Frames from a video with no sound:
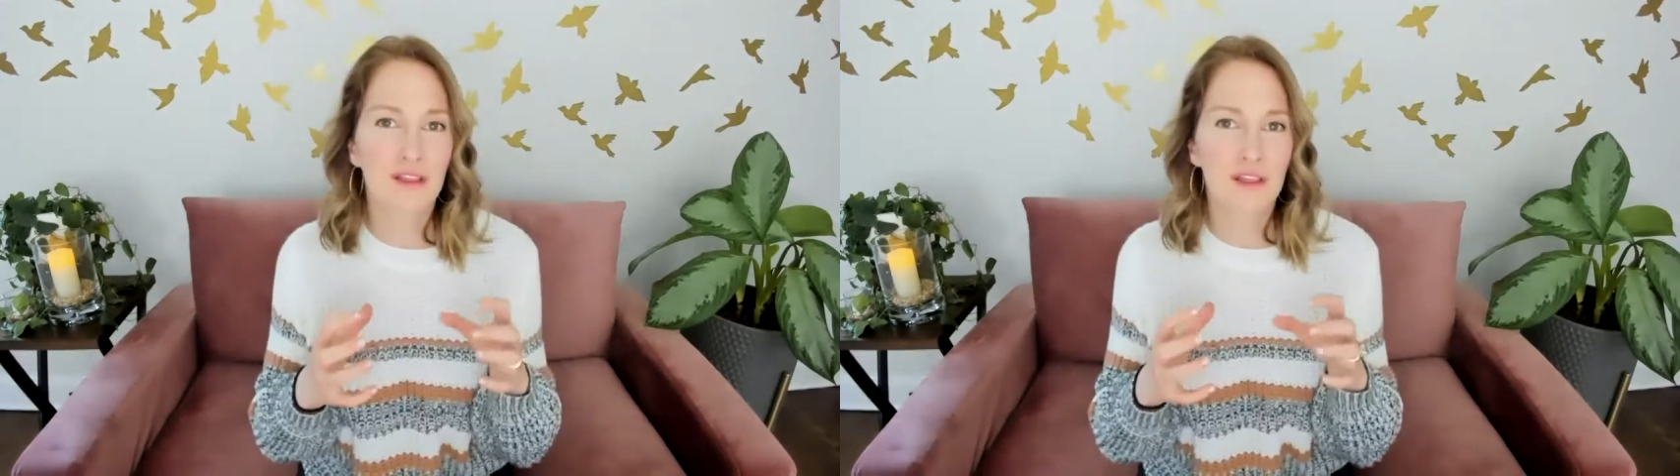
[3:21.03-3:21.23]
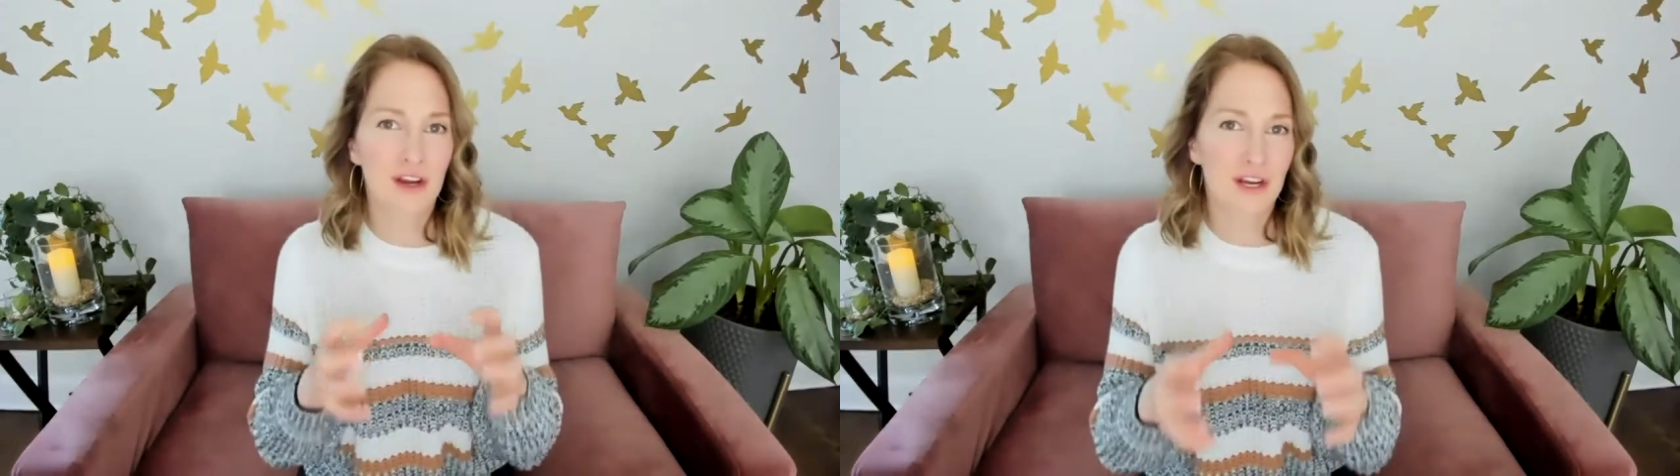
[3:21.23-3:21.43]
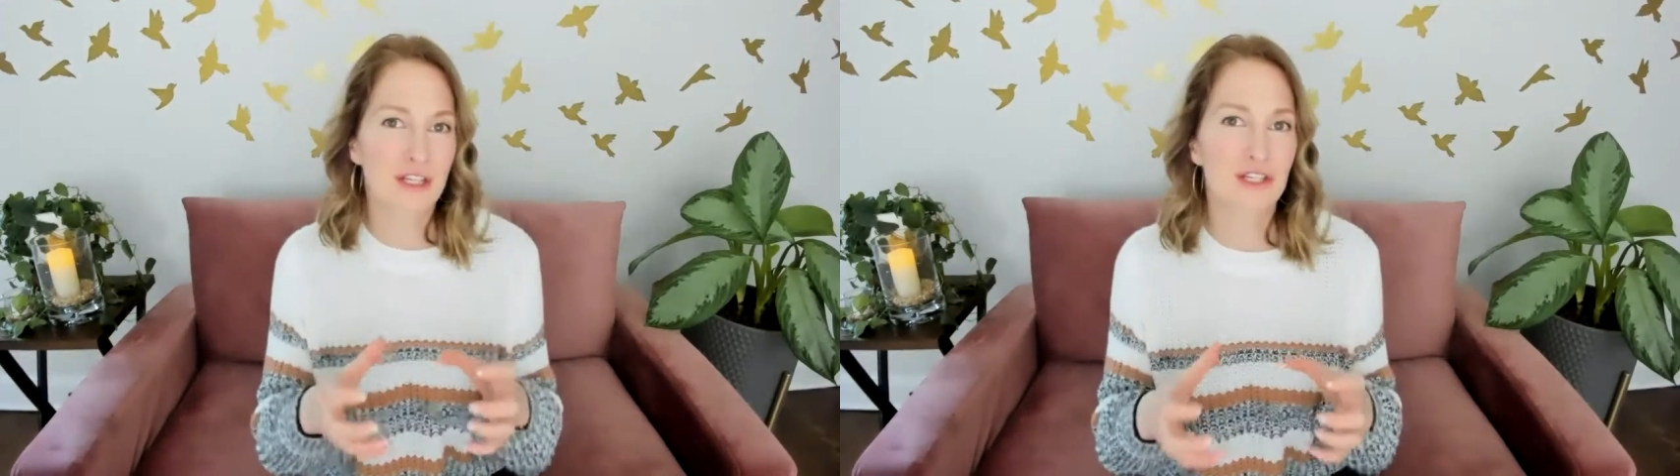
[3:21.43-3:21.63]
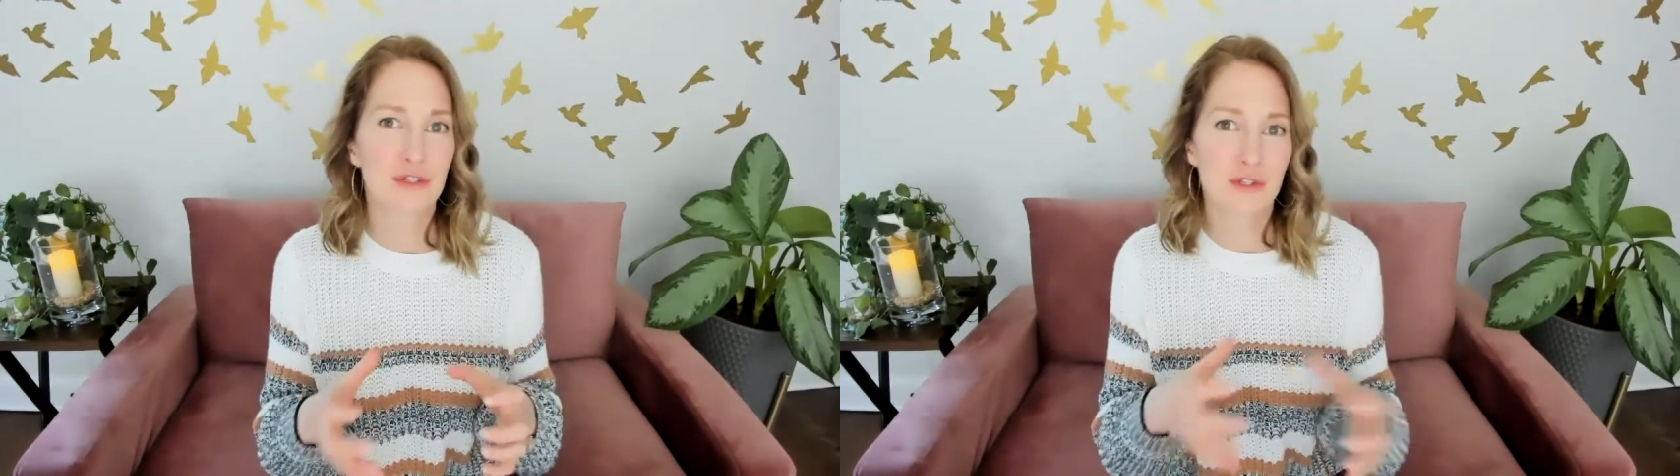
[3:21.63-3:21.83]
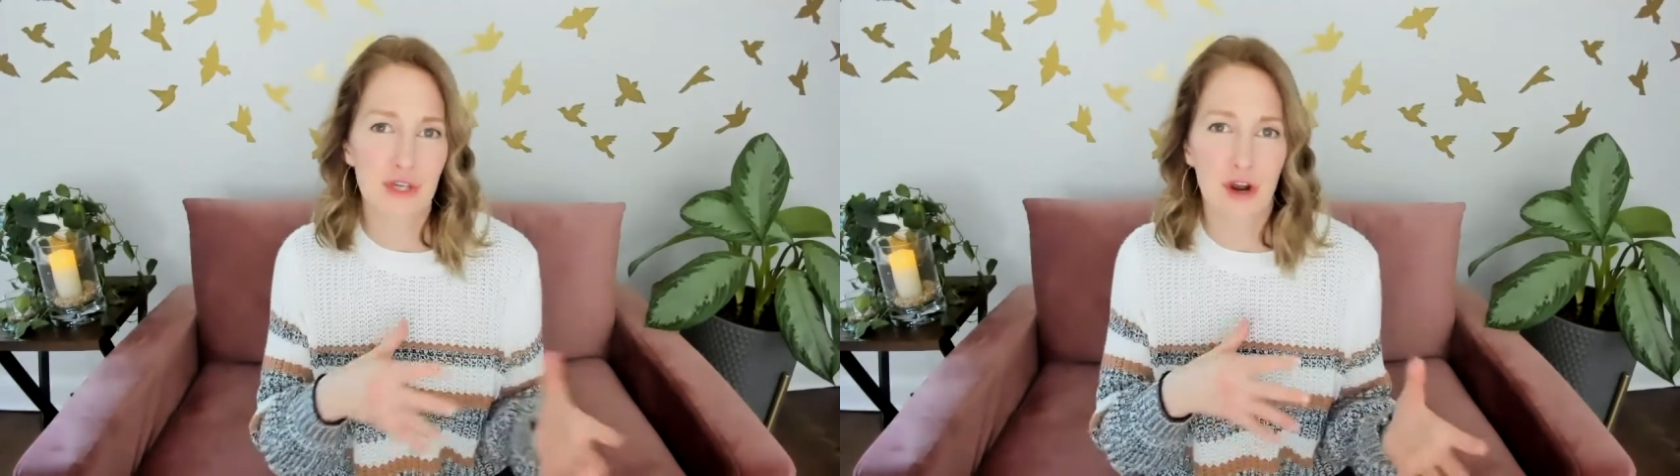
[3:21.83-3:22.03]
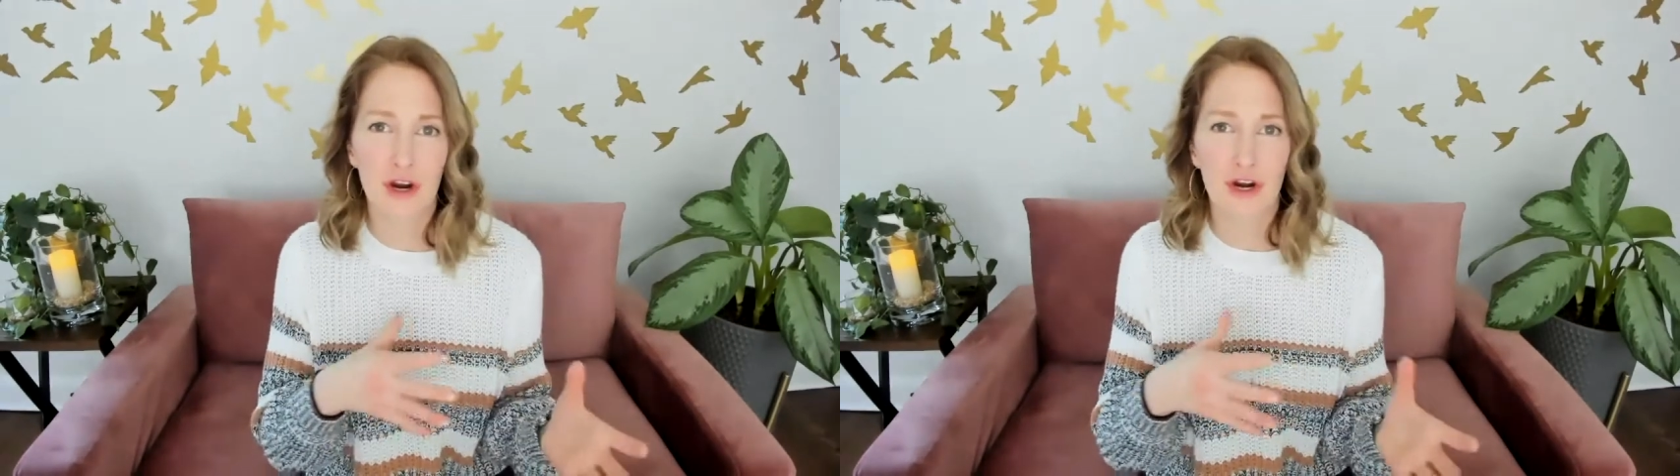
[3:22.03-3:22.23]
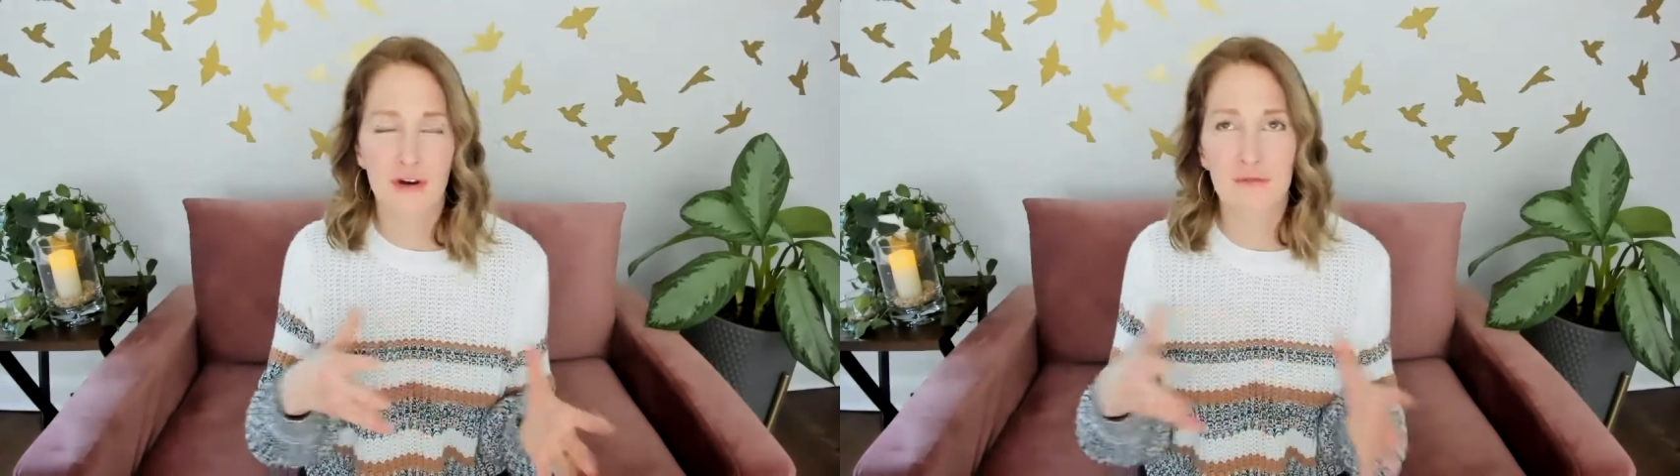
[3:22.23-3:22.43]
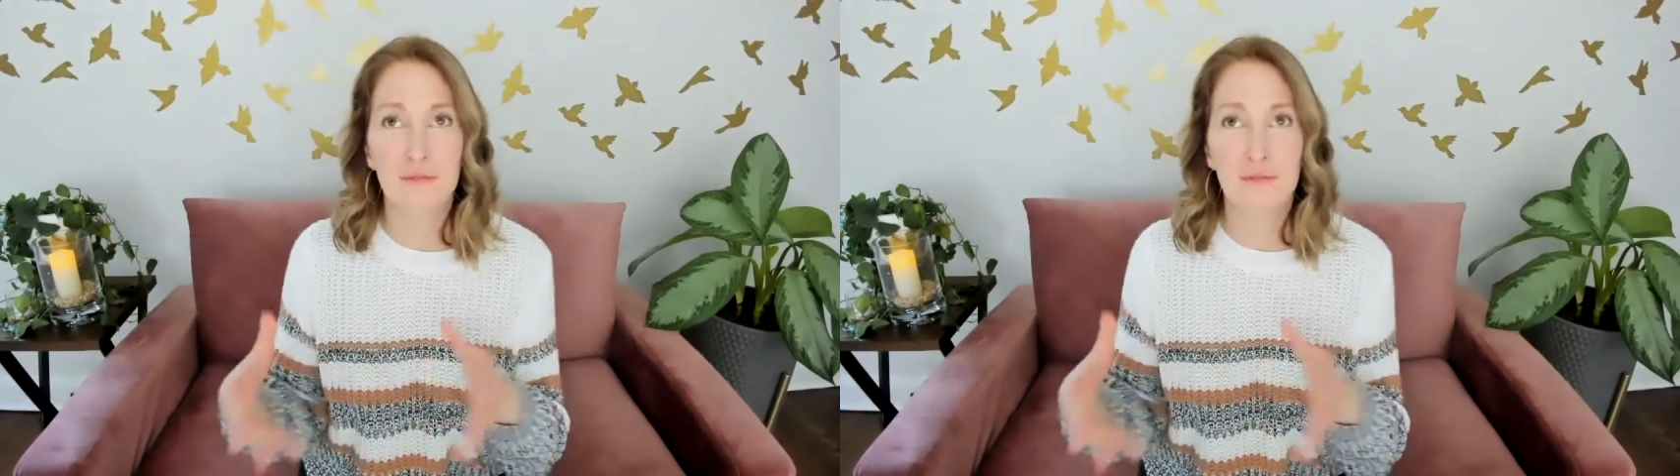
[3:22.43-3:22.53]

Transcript: their issues are